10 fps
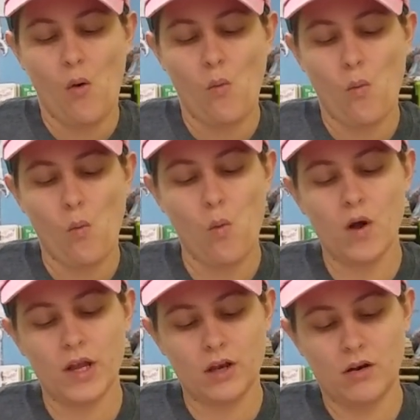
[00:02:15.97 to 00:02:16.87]

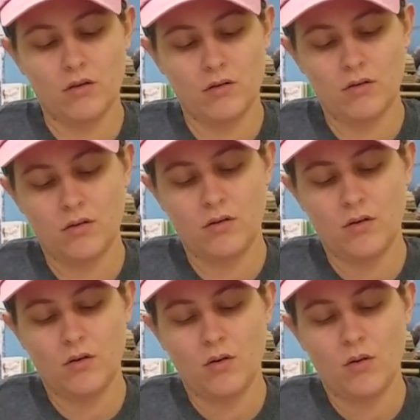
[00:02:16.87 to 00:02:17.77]
one
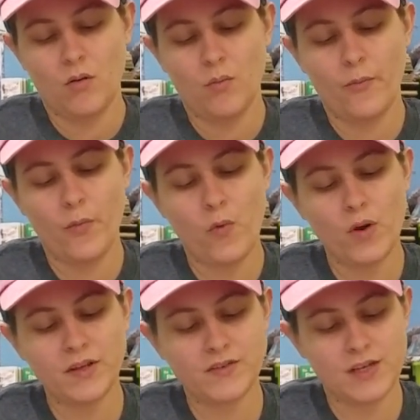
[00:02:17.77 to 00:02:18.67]

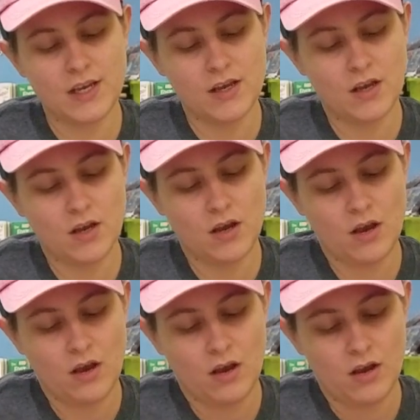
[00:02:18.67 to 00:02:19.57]
pointy
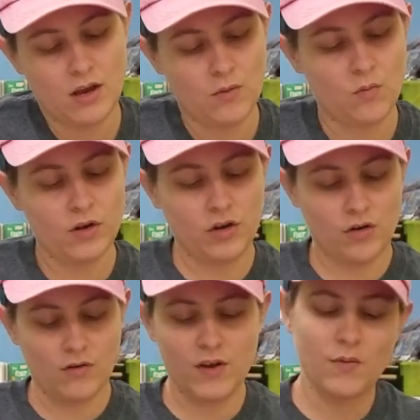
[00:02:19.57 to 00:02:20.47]
and one
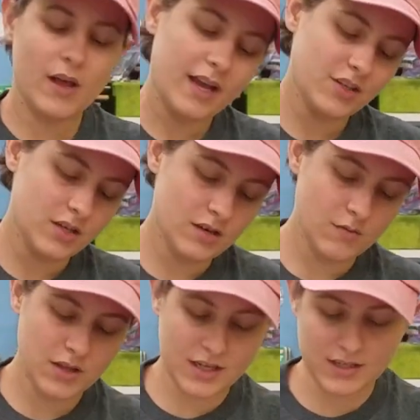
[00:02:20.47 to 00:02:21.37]
curvy. Well, actually, you know what?
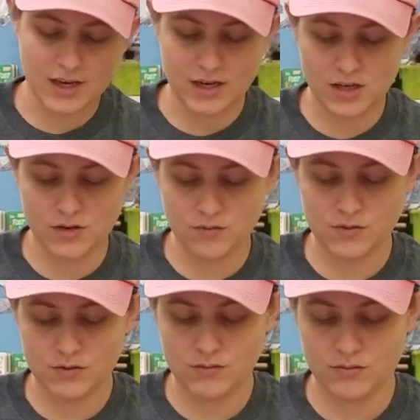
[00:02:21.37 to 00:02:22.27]
That's kind of cute
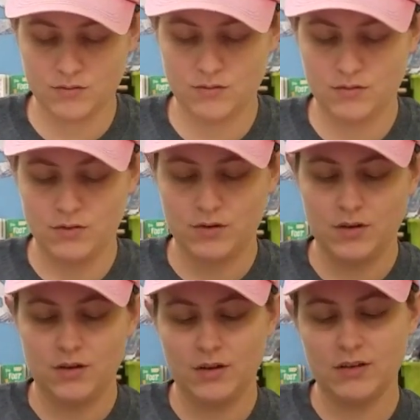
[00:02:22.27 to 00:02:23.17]

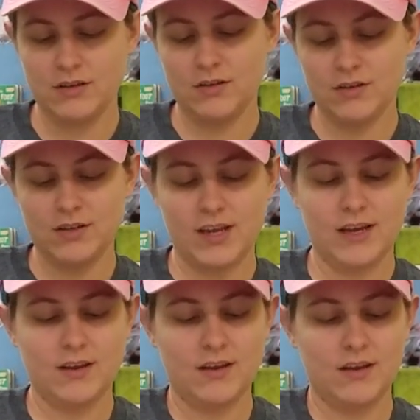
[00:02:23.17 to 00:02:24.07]
because it looks like
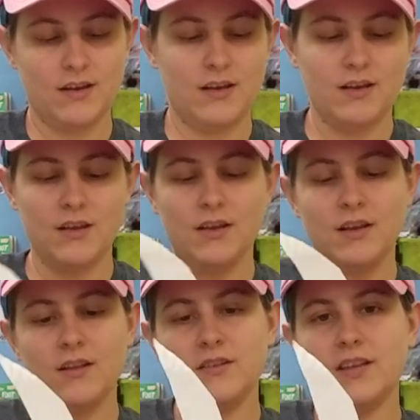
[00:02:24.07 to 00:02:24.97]

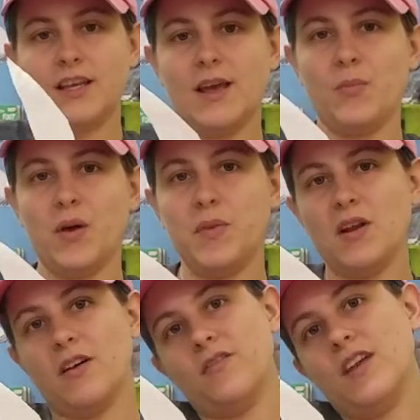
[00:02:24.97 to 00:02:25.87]
that puppy
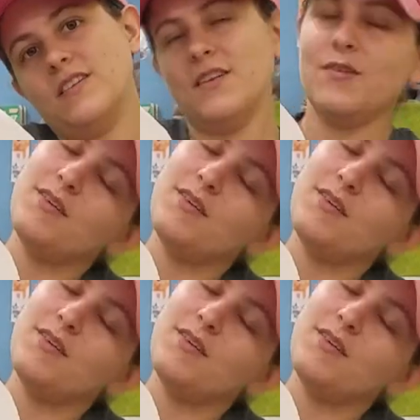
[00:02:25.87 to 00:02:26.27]
dog face, you know.